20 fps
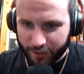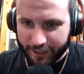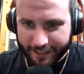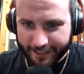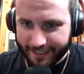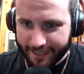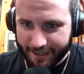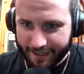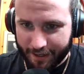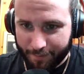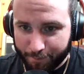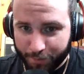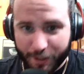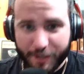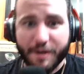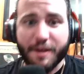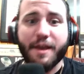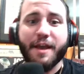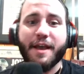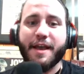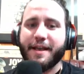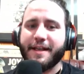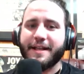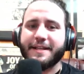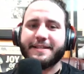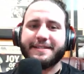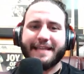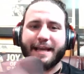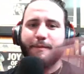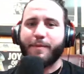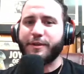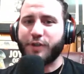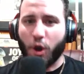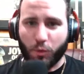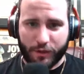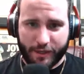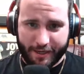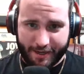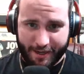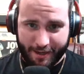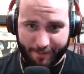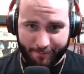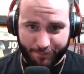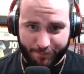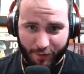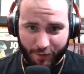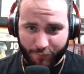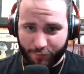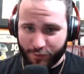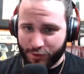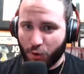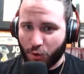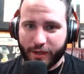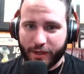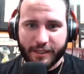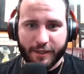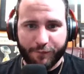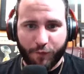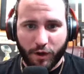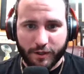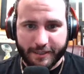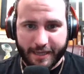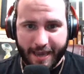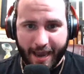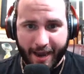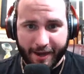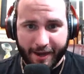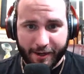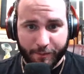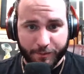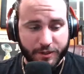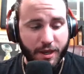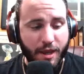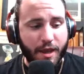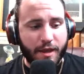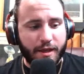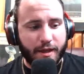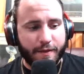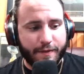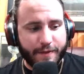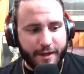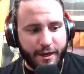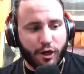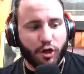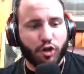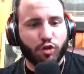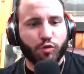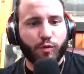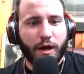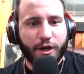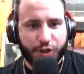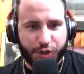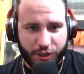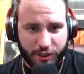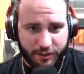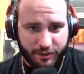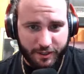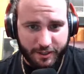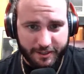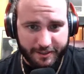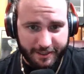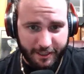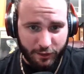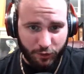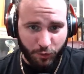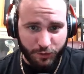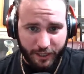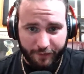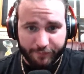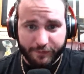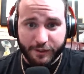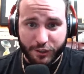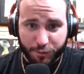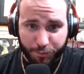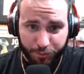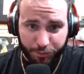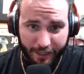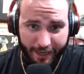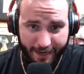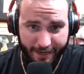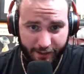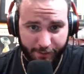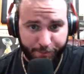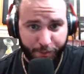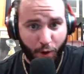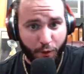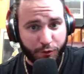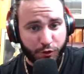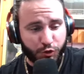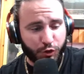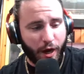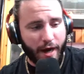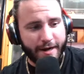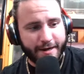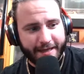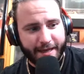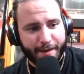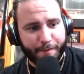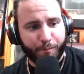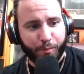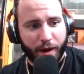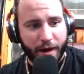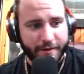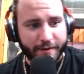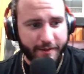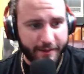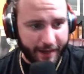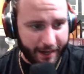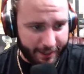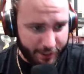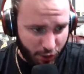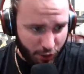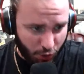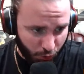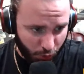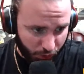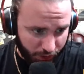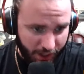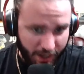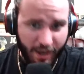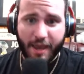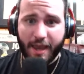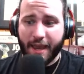we're gonna get him. But let's say we don't get him. If we don't get Davante Adams, the aggression the Steelers have displayed, both trying to get Brandon Ayuk